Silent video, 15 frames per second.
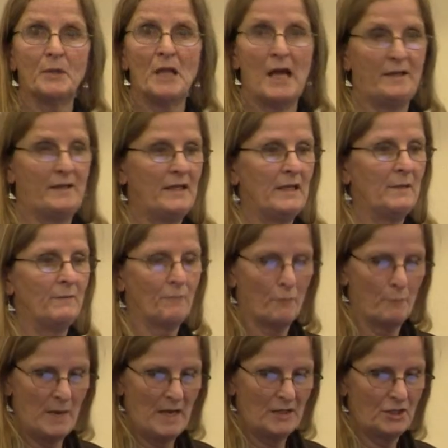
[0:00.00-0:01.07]
supplied the
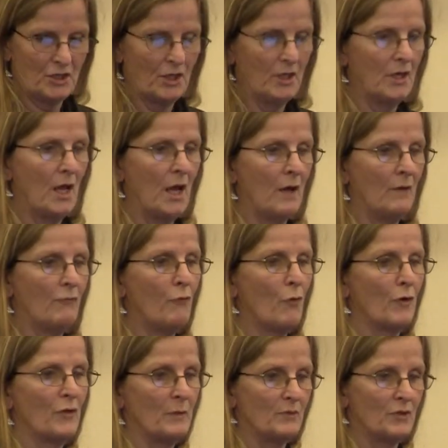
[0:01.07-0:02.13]
information
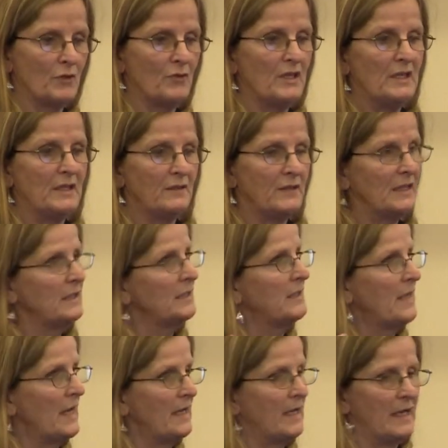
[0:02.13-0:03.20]
for them. So this
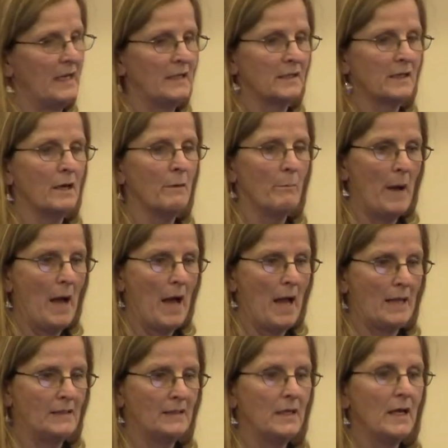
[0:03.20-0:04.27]
data is
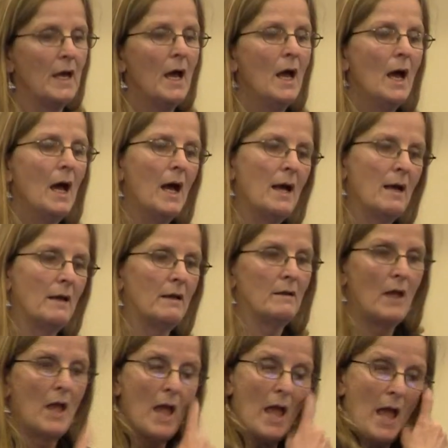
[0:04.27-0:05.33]
combined.
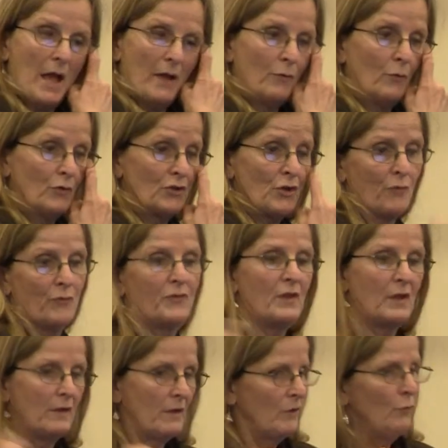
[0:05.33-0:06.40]

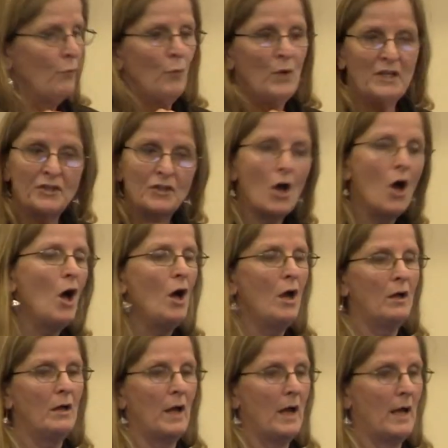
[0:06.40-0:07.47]
So we
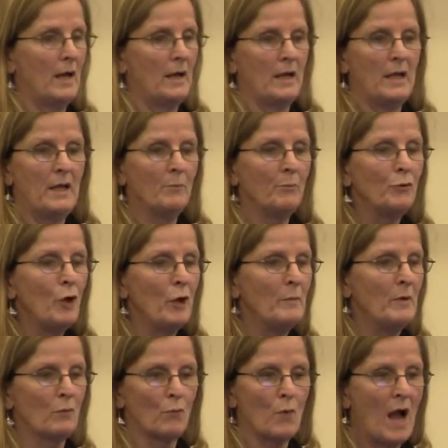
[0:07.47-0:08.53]
saw
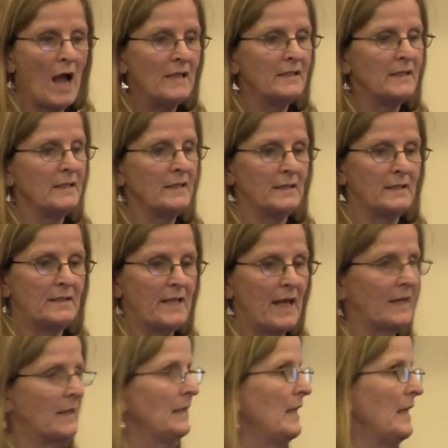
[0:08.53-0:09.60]
employment rising
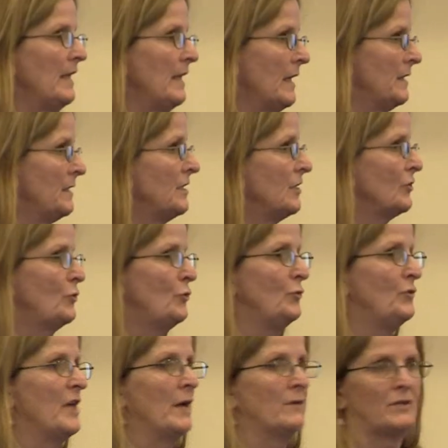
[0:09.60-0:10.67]
steadily until
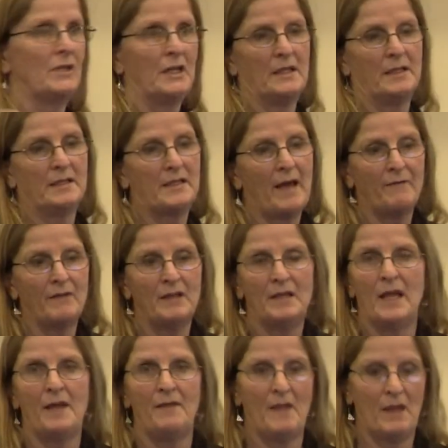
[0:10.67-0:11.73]

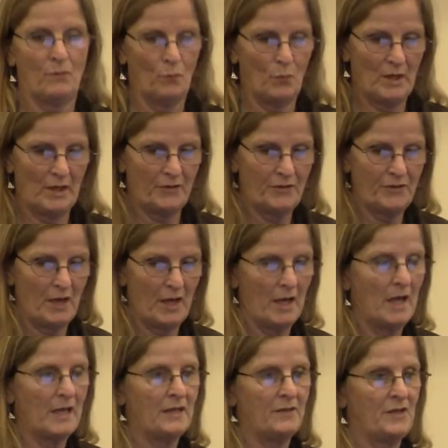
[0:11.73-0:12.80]
2007, and then with
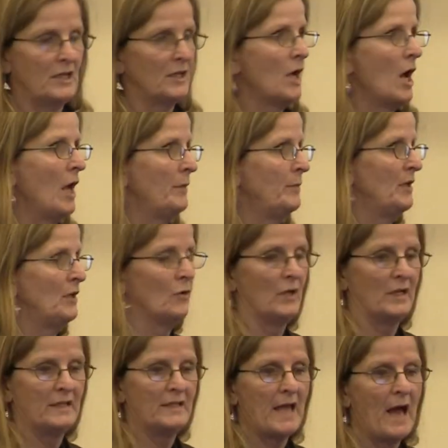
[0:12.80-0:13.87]
the economy
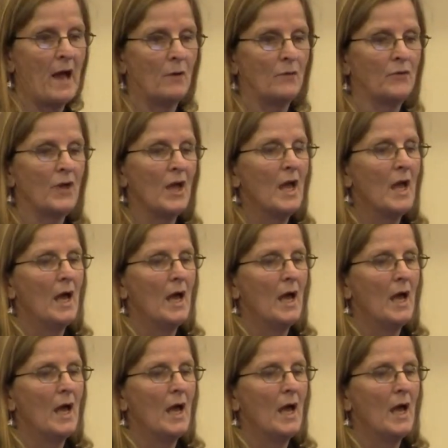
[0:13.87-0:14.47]
going south,